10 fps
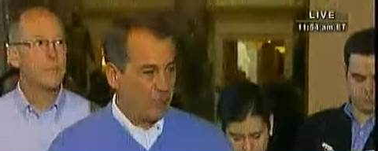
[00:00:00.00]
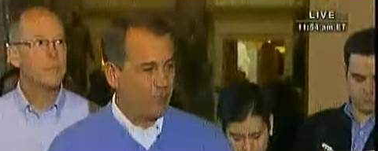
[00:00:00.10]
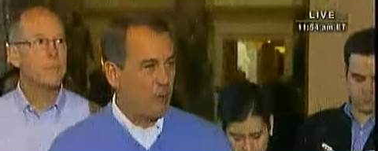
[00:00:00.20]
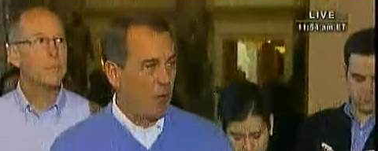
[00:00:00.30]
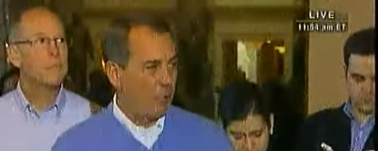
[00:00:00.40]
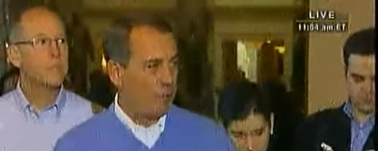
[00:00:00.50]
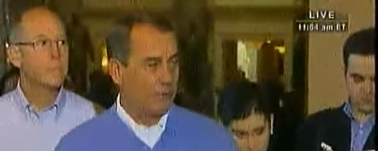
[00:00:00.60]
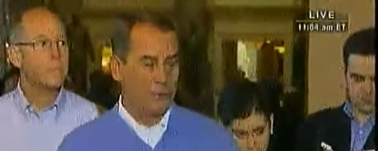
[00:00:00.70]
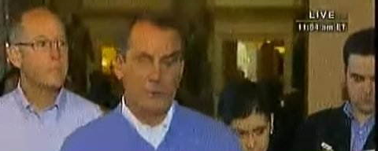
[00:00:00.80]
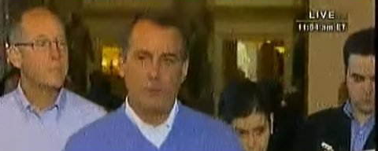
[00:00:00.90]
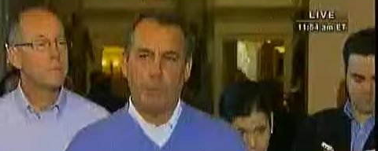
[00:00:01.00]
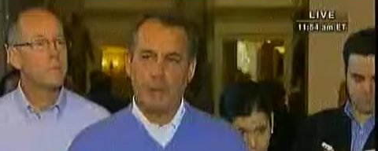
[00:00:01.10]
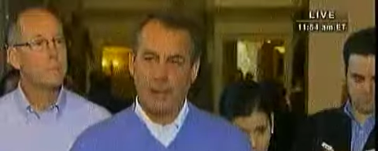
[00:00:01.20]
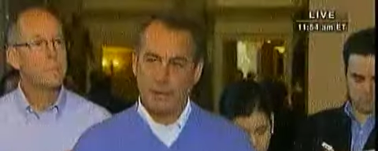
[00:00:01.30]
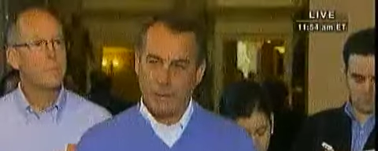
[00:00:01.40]
Speaker 1: and help small businesses
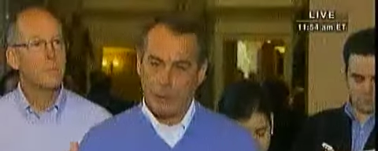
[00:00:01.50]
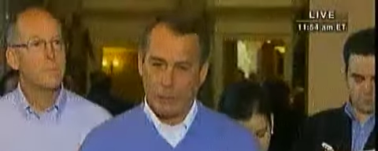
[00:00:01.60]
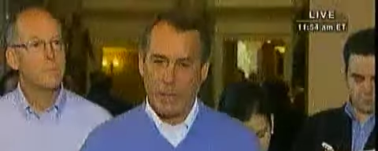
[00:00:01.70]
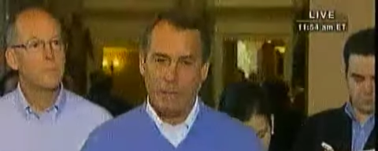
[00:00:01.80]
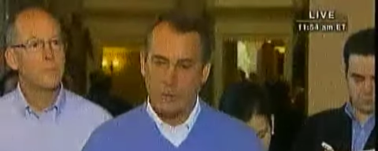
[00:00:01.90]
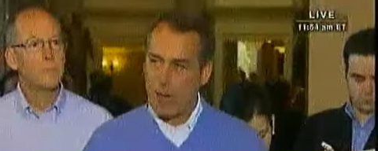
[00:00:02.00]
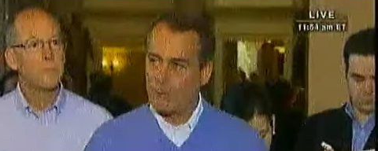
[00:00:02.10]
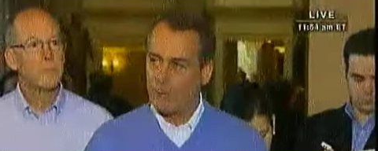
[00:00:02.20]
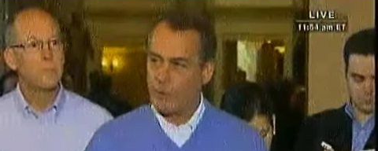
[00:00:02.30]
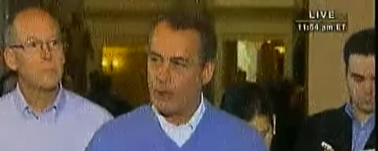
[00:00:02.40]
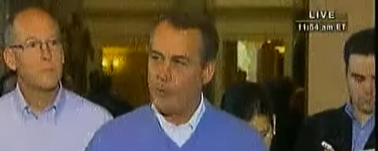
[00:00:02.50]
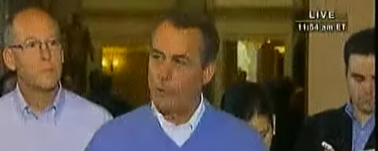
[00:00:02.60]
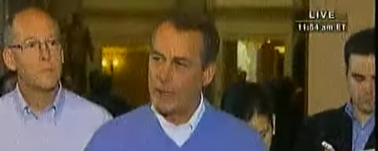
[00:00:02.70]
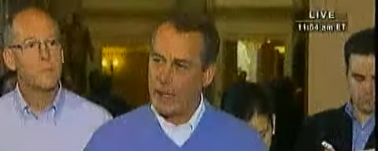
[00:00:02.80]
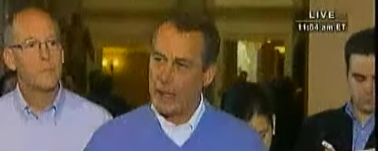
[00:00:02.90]
begin to create jobs
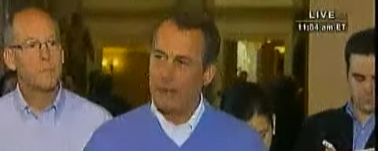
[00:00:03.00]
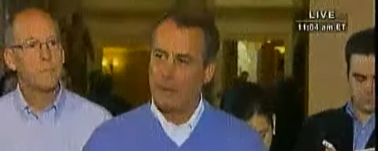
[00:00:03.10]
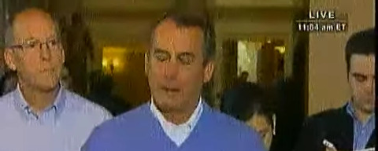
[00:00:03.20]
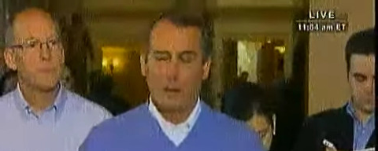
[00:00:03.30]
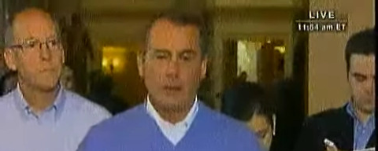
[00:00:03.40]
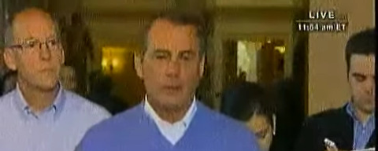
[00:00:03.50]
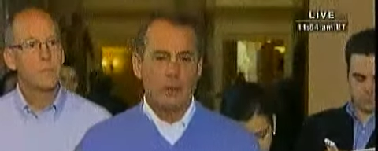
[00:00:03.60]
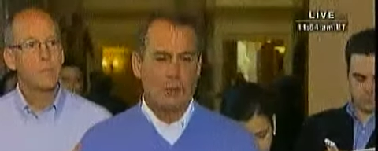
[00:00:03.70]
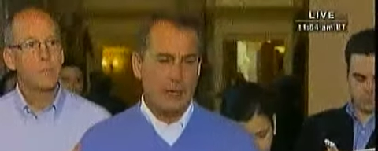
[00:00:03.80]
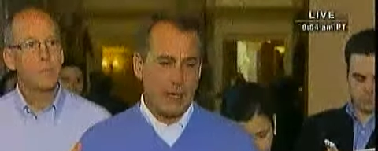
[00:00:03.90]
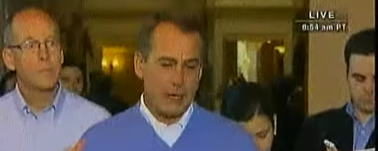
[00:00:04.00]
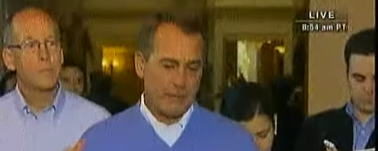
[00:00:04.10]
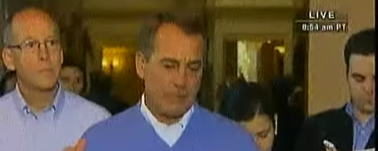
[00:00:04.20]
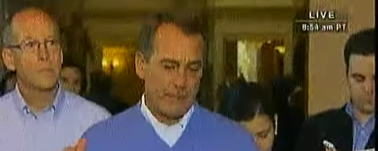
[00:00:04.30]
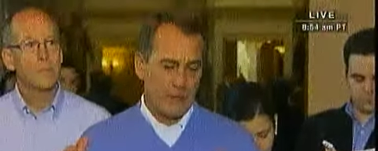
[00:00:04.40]
again. You can't, you
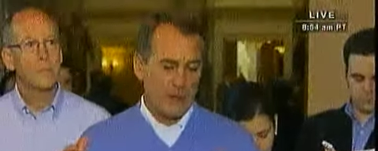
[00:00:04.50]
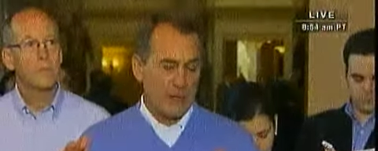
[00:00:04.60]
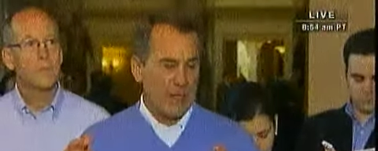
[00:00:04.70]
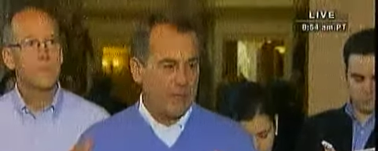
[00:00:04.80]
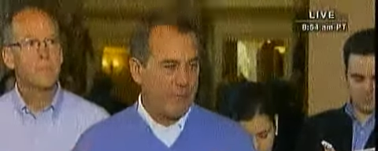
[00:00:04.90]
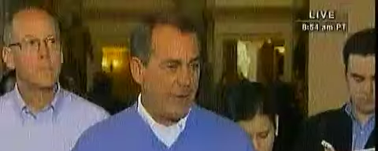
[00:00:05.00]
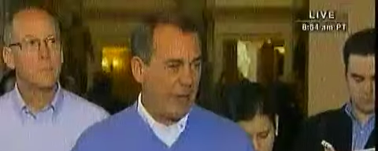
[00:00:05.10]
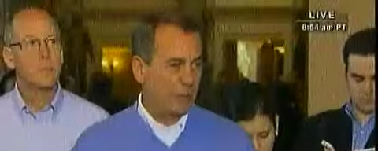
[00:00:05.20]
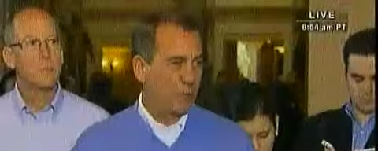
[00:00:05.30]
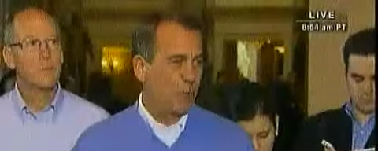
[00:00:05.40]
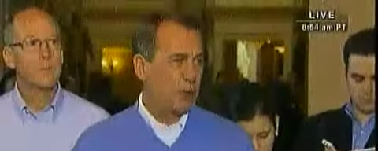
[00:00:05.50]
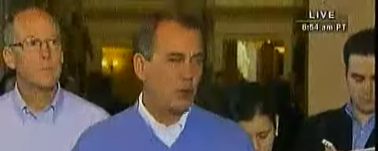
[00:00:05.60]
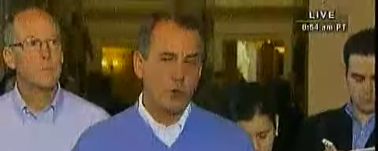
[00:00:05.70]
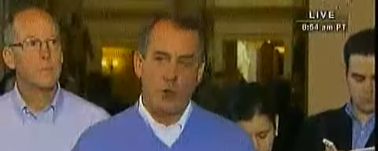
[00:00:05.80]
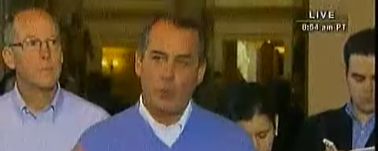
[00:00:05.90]
can't invest
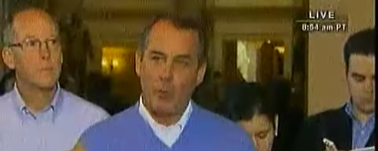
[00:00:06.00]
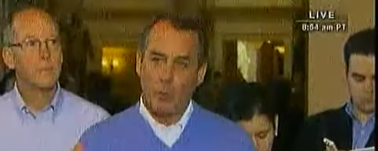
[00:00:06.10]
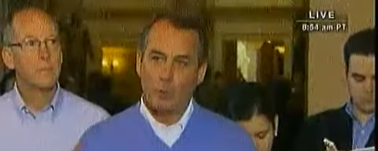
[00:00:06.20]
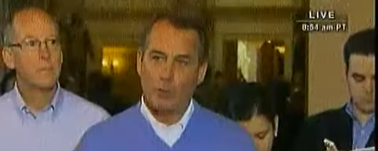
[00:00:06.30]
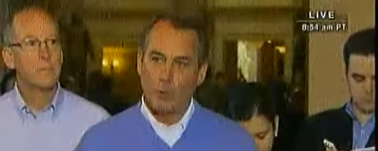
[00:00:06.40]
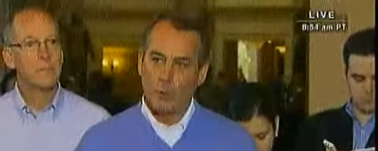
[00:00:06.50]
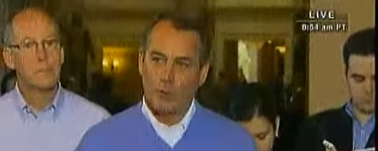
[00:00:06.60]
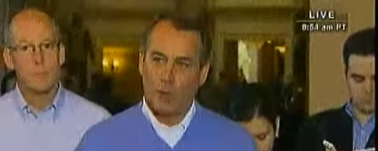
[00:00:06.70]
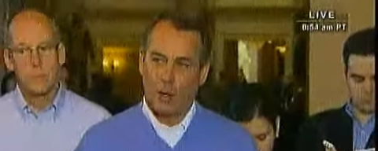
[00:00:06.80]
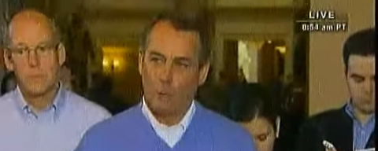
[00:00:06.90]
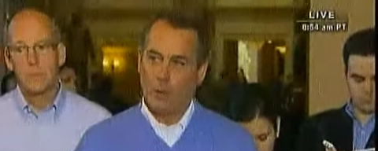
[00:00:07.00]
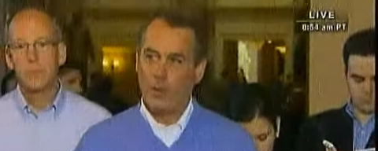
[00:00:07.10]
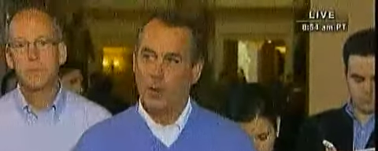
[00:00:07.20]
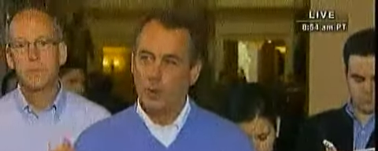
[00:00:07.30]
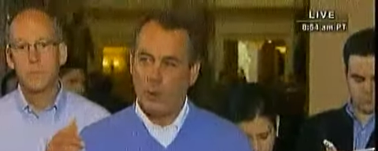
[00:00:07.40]
when you don't know what the rules are,
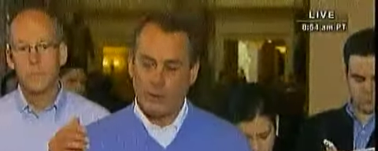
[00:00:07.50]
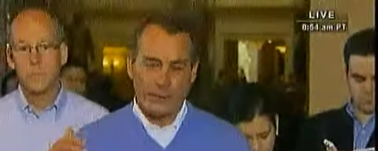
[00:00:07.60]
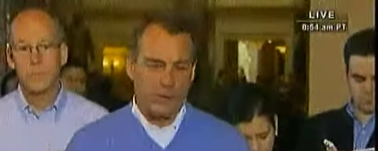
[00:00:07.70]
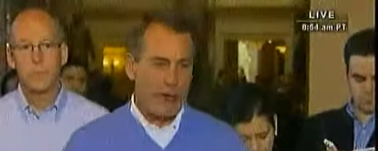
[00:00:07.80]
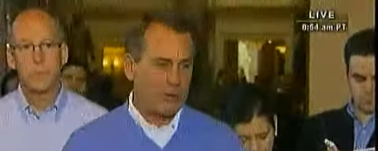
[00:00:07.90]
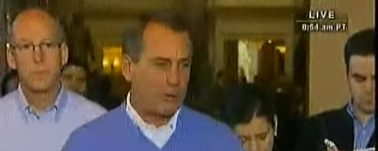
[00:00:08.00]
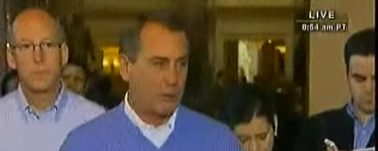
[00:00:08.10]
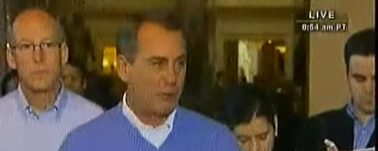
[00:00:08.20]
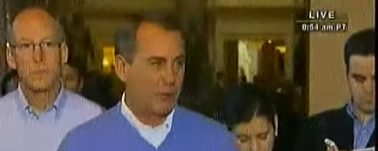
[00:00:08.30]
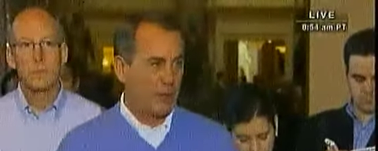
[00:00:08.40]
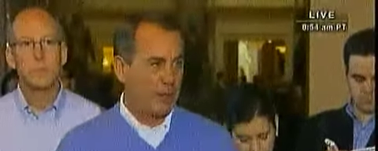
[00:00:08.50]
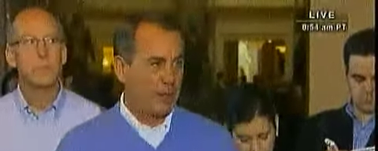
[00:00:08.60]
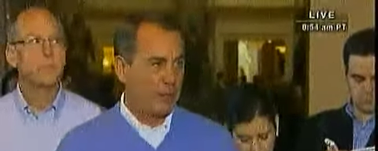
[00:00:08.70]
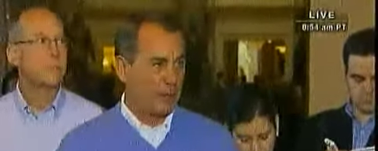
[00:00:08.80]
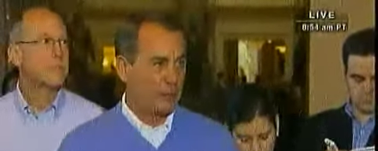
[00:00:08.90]
when you don't know what the tax rates are going
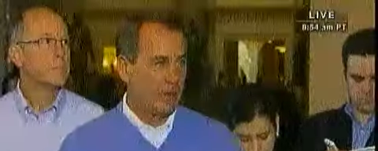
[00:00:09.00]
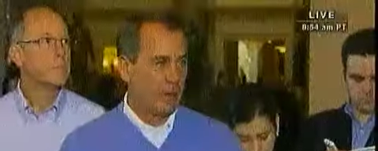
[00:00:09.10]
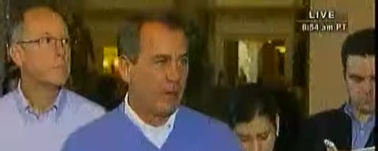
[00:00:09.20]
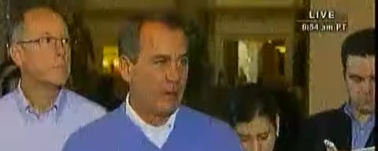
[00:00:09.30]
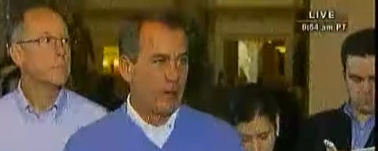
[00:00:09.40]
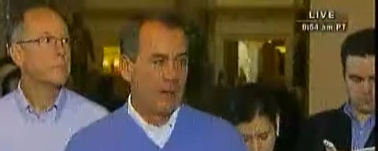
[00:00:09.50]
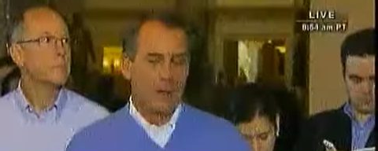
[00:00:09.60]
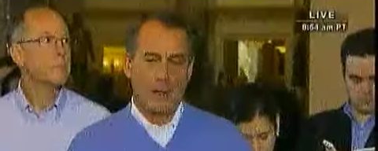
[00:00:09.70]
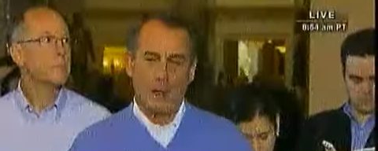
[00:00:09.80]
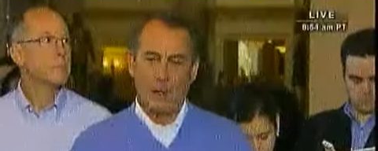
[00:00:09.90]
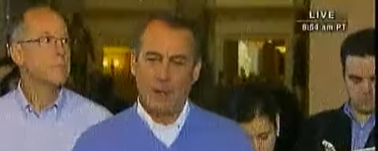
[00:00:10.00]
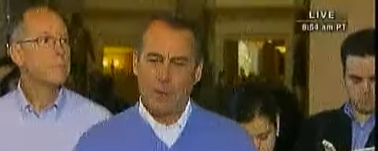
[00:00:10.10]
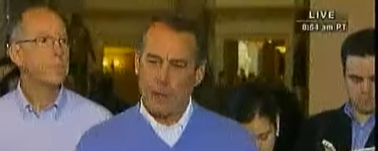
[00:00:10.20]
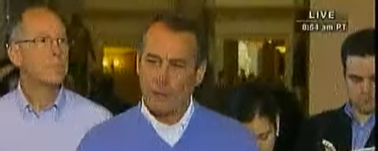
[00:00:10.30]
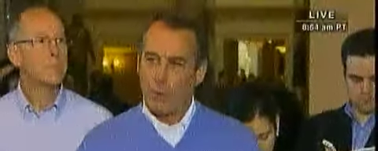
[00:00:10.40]
to be next year.
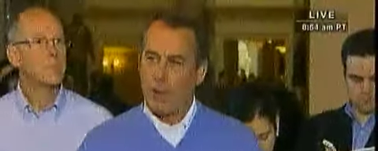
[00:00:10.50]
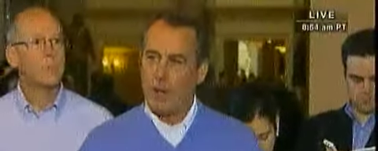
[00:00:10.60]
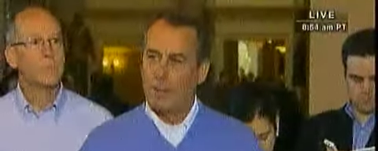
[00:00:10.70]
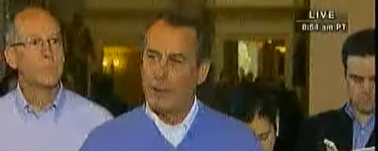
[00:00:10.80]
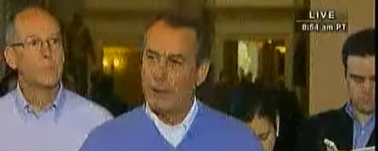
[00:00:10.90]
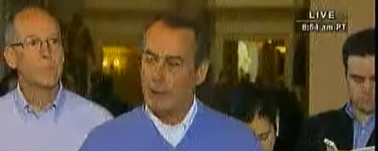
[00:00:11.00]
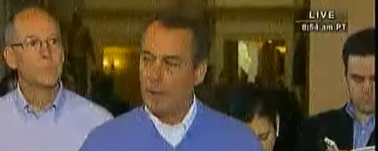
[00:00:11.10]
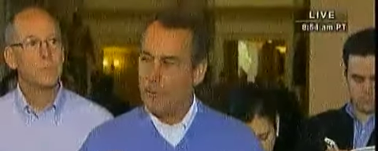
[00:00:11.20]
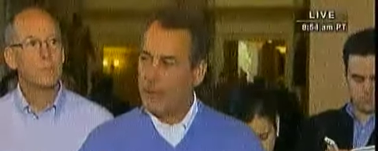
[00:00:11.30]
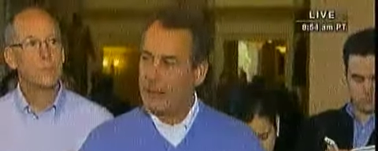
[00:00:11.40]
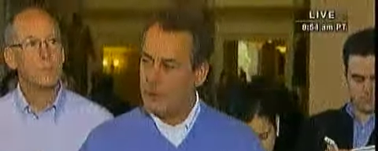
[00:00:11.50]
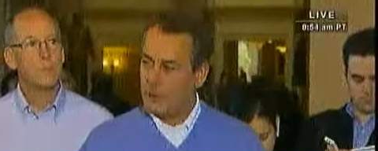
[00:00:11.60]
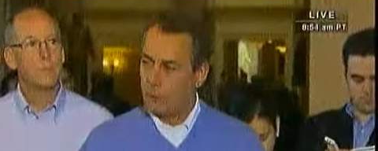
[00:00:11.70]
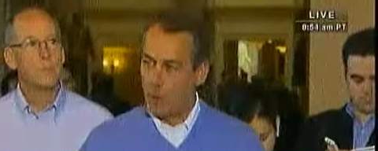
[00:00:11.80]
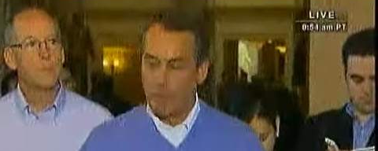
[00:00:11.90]
Uh, and that's why uh,
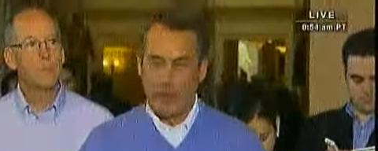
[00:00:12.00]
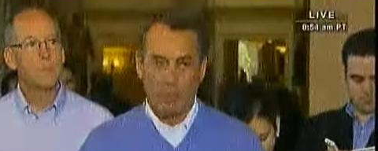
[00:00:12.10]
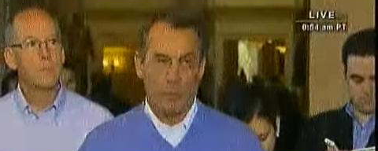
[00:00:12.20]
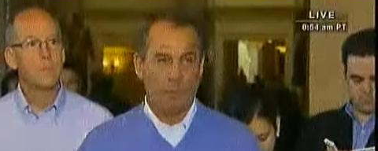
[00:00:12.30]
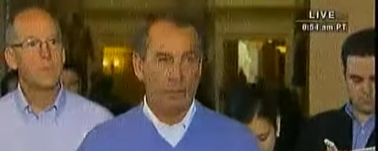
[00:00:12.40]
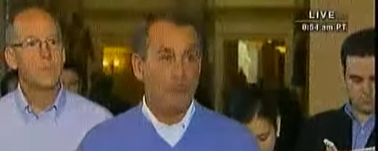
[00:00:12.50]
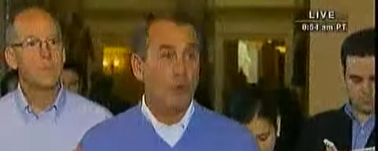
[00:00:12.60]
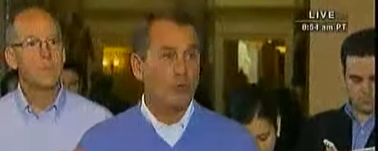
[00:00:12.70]
making these permanent would be